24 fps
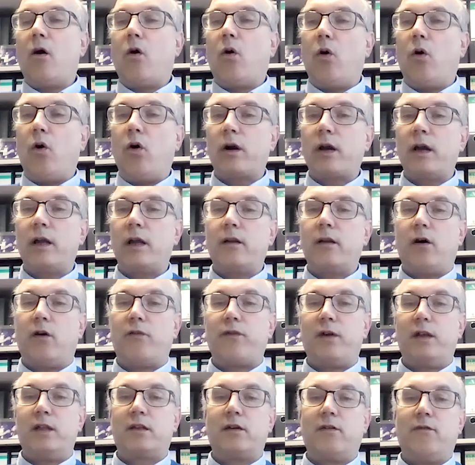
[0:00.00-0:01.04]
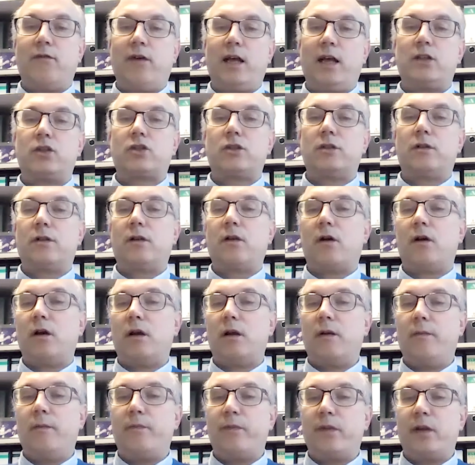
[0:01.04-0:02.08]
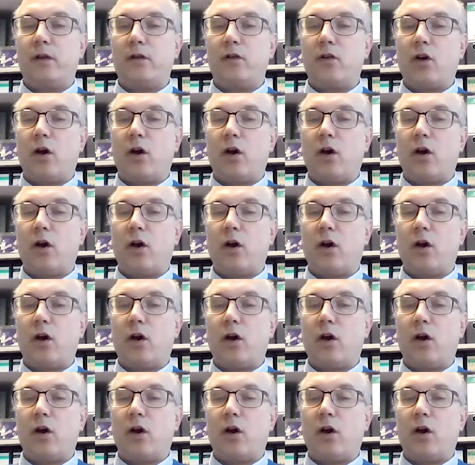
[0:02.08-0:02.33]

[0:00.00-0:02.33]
organ of intervention, and